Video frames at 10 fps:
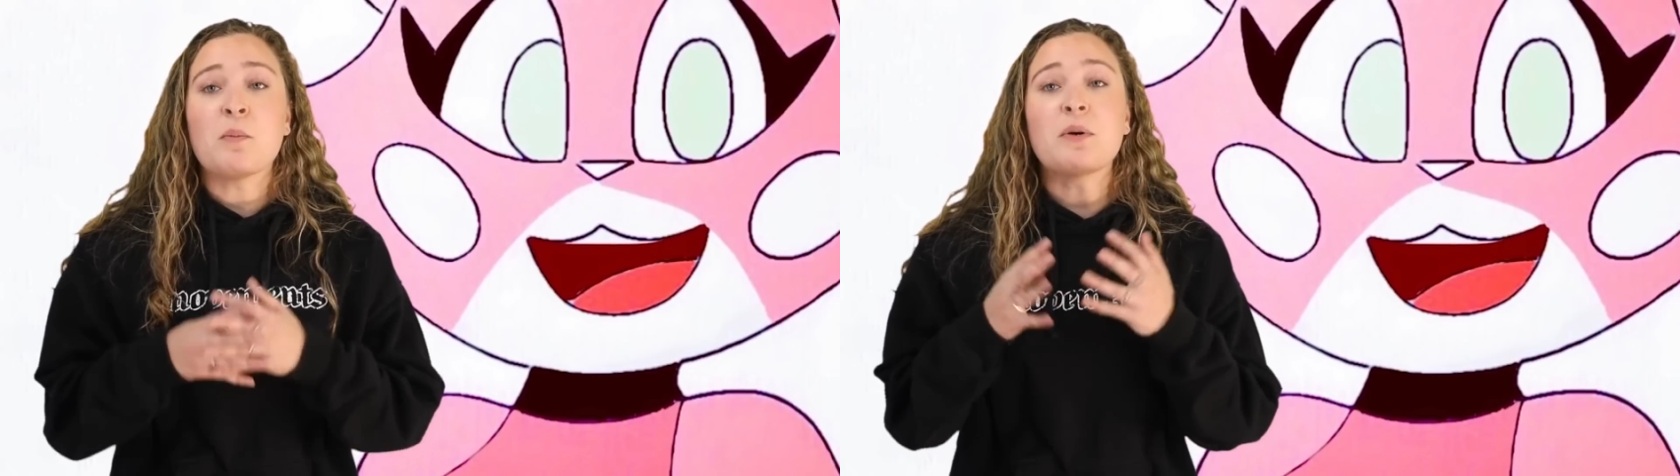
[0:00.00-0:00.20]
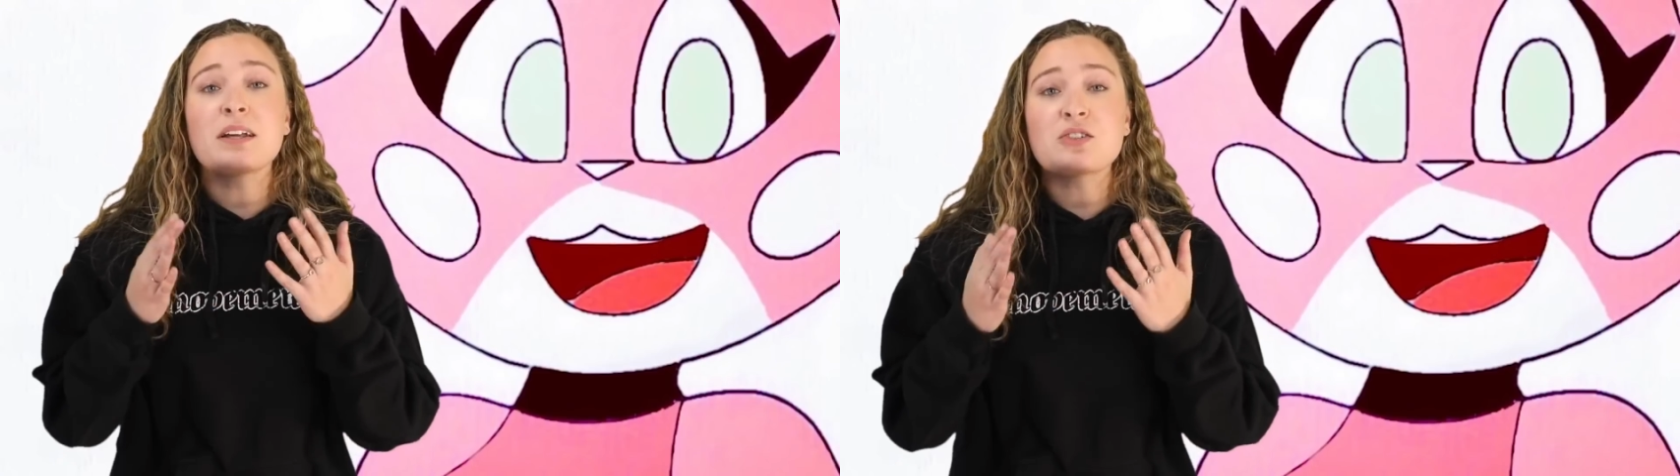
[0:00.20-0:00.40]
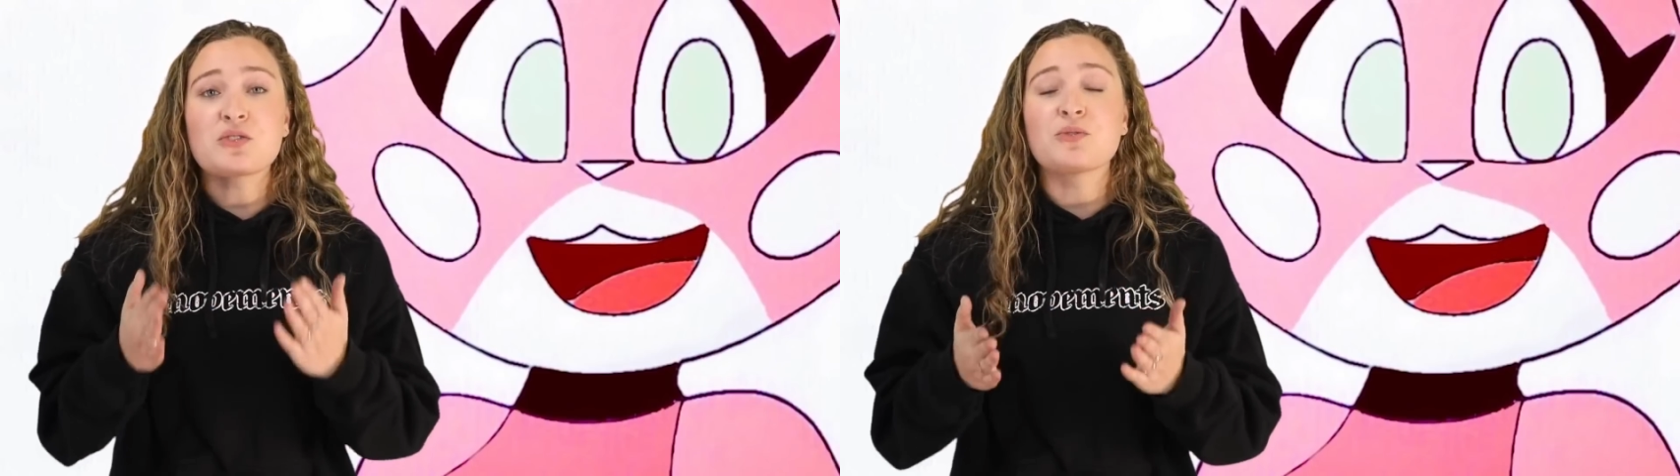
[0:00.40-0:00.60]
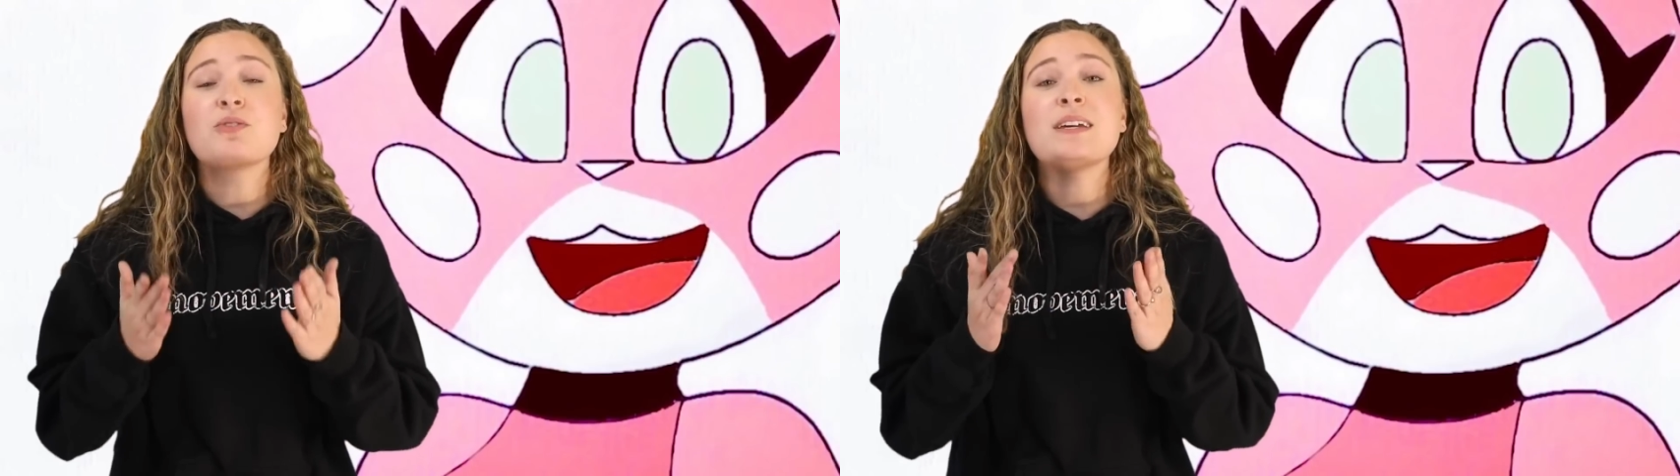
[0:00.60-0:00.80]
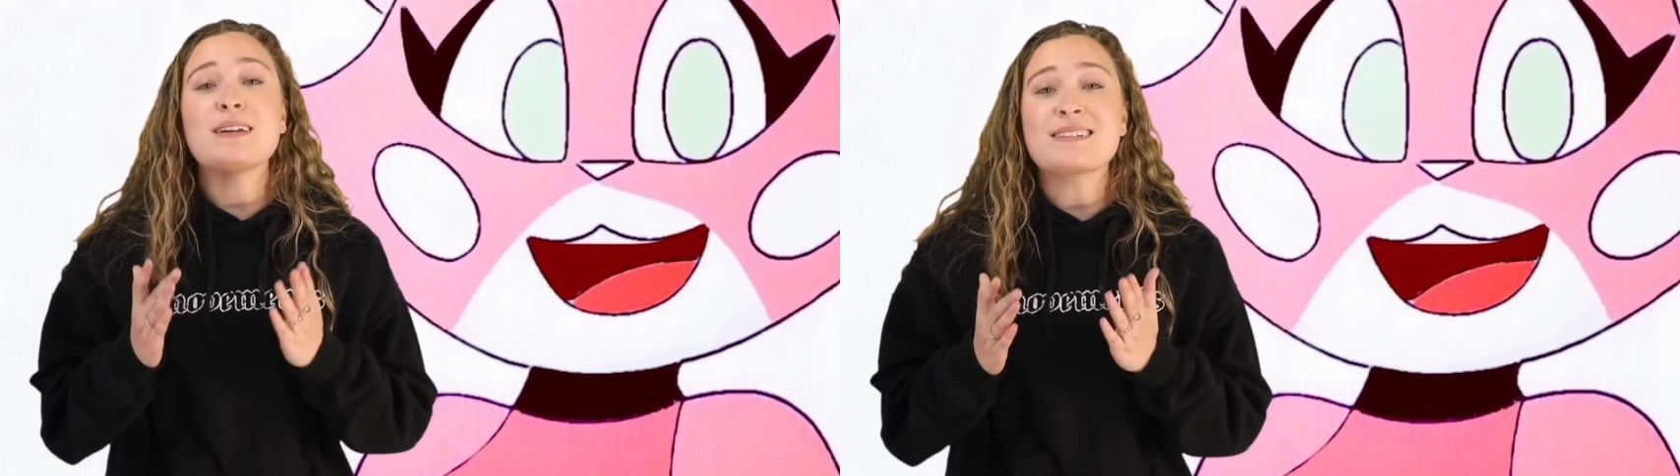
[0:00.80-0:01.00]
but it
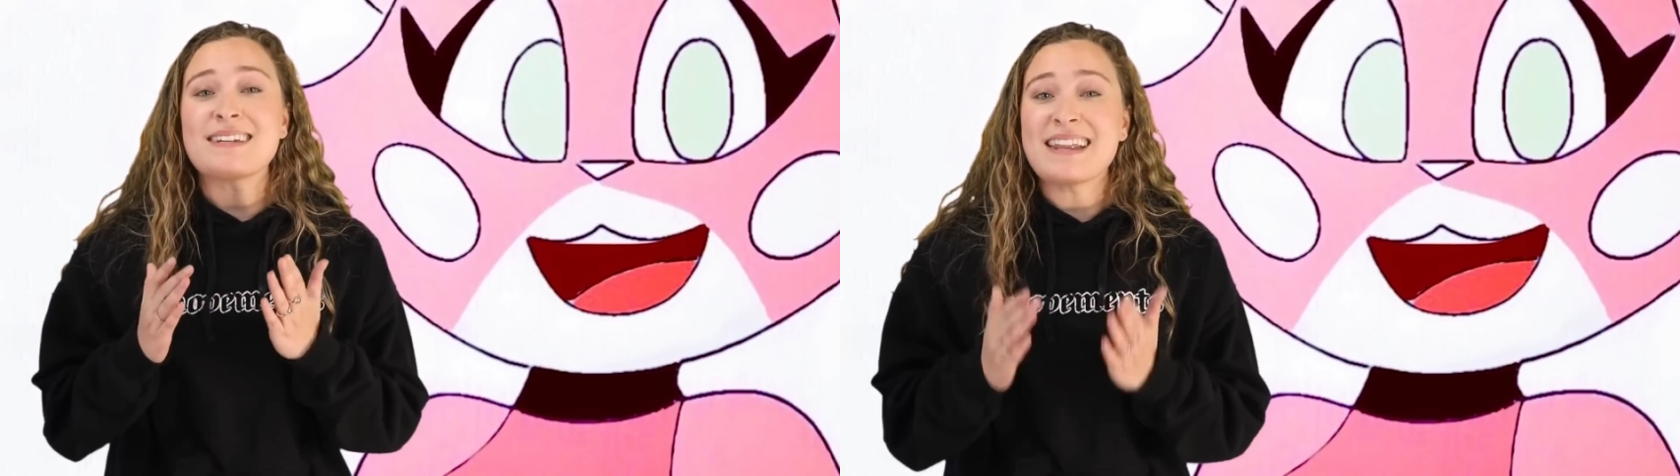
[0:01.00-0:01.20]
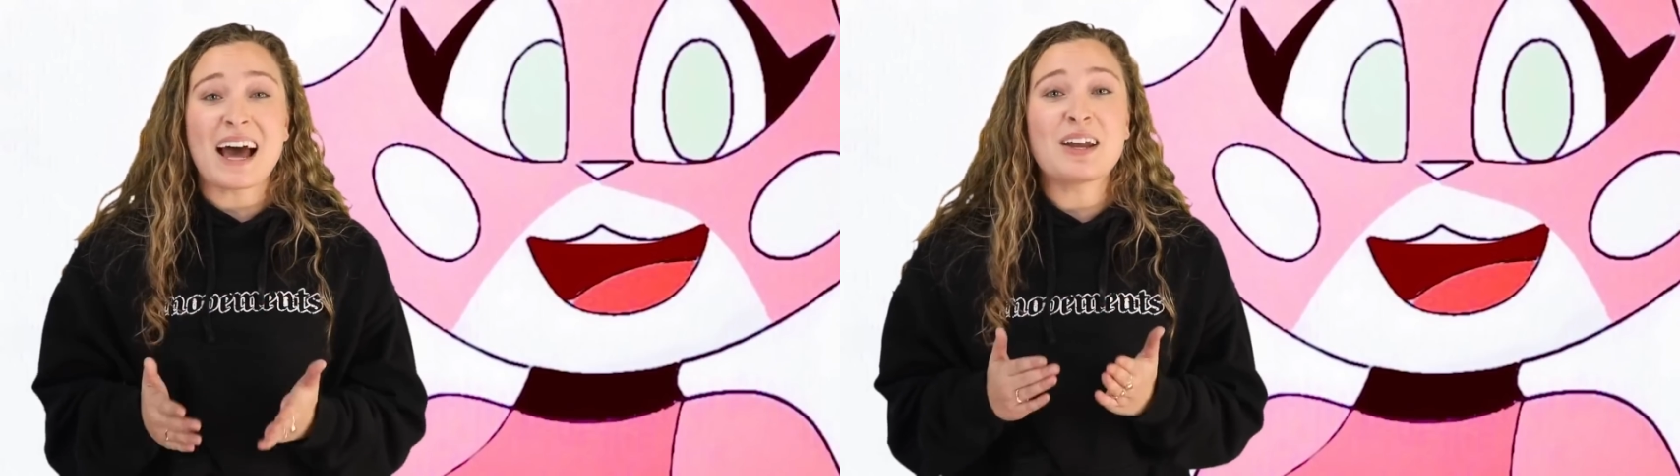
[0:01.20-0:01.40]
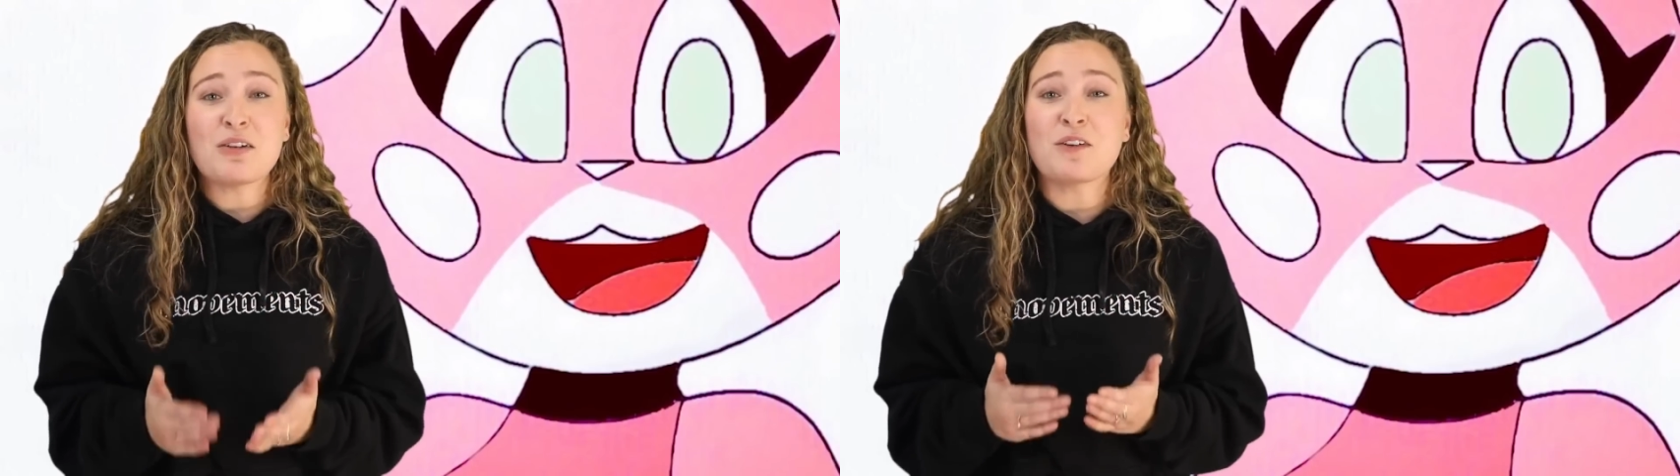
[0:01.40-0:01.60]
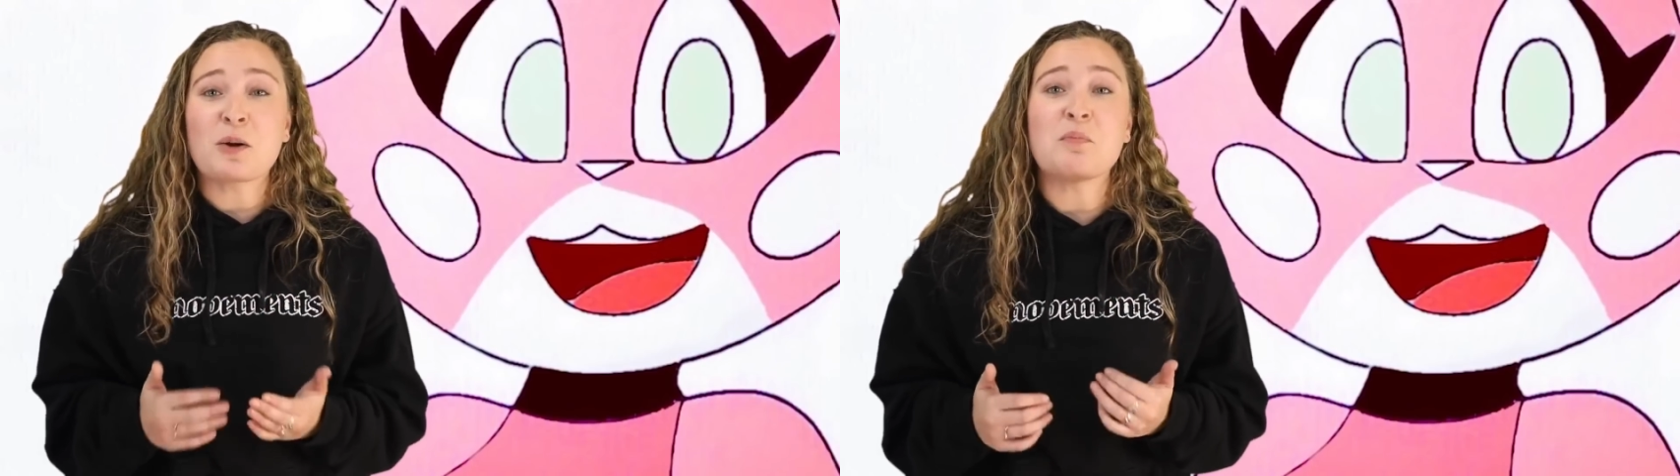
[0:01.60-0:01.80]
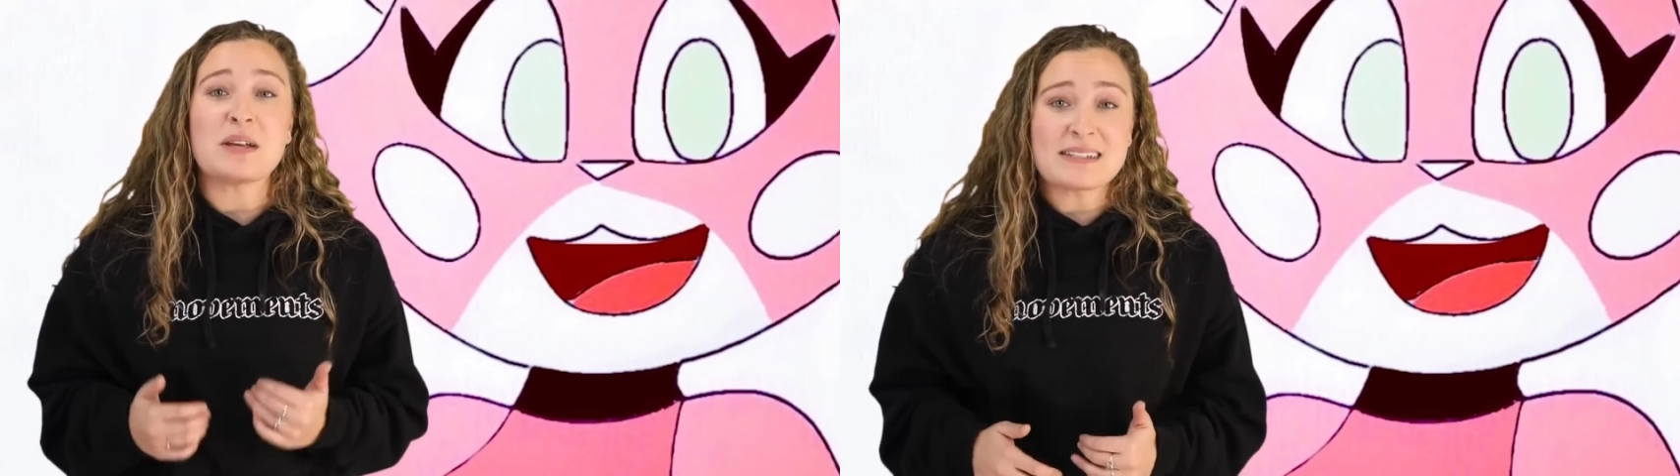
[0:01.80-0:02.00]
truly is none of
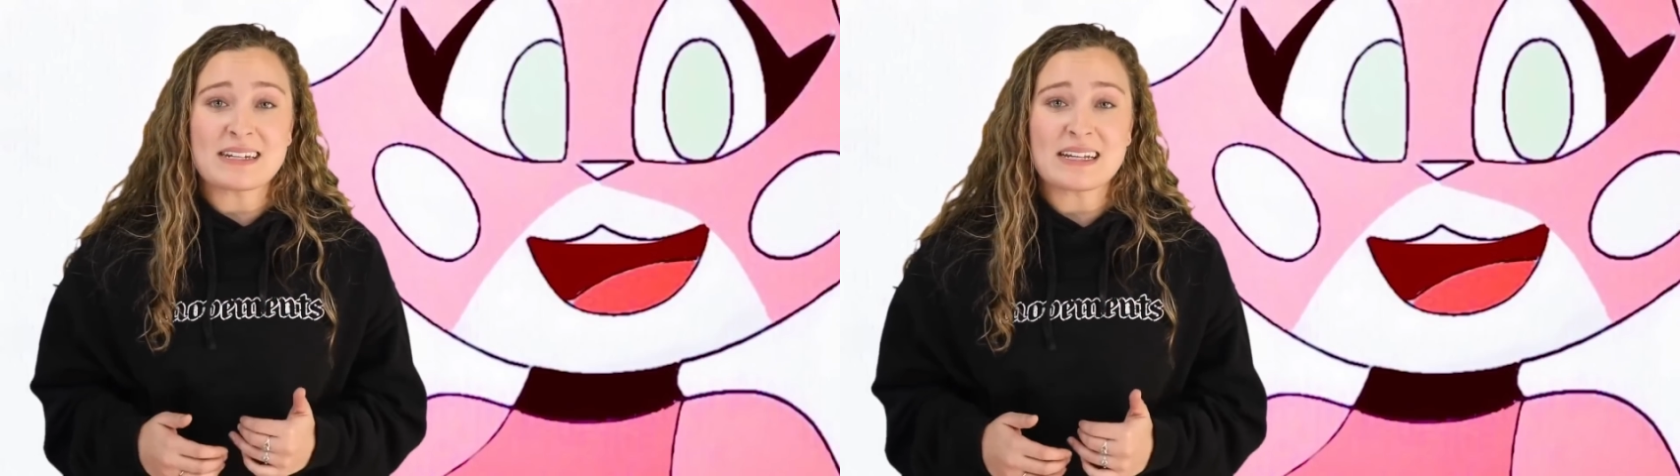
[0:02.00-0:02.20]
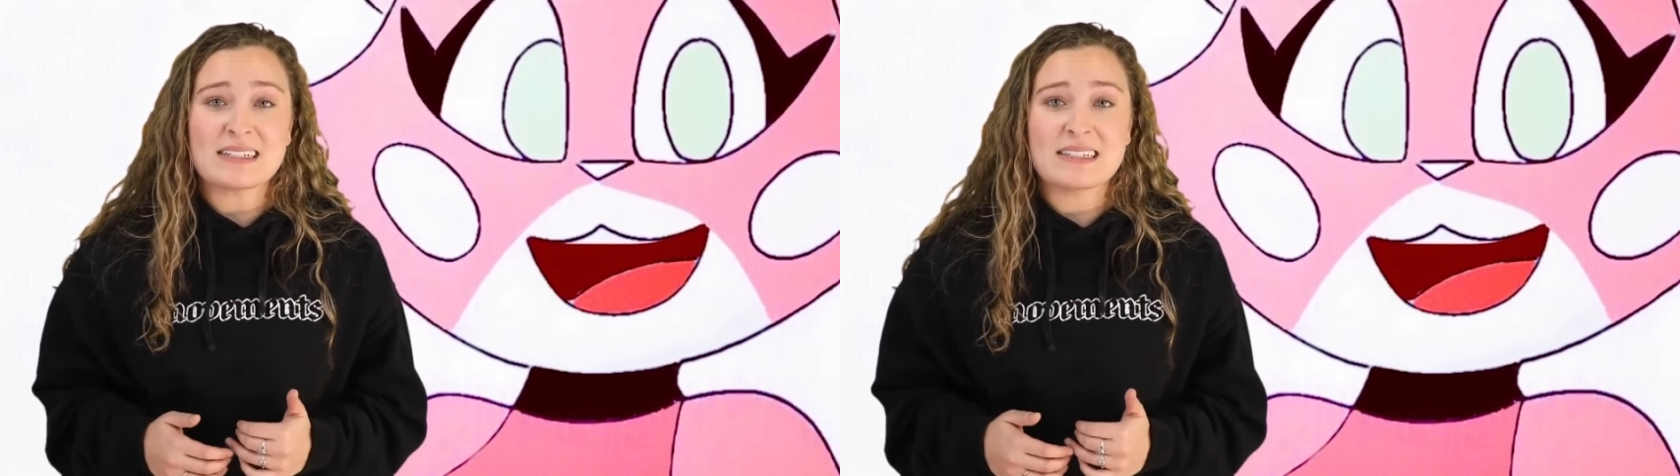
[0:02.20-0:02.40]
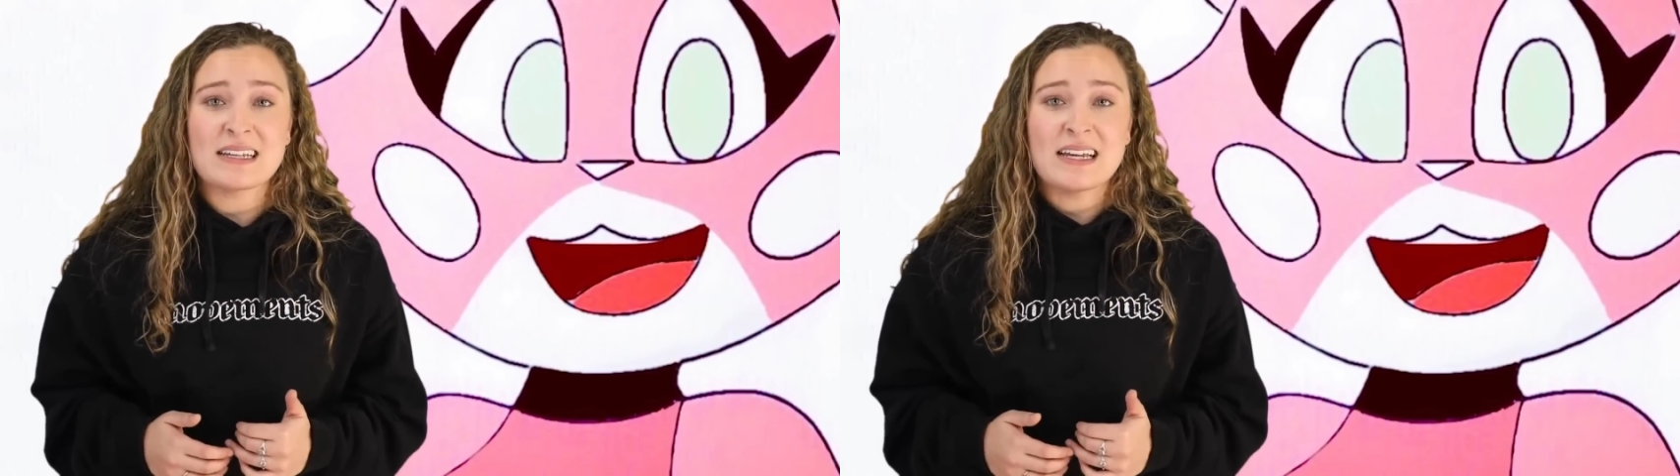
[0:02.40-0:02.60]
our business.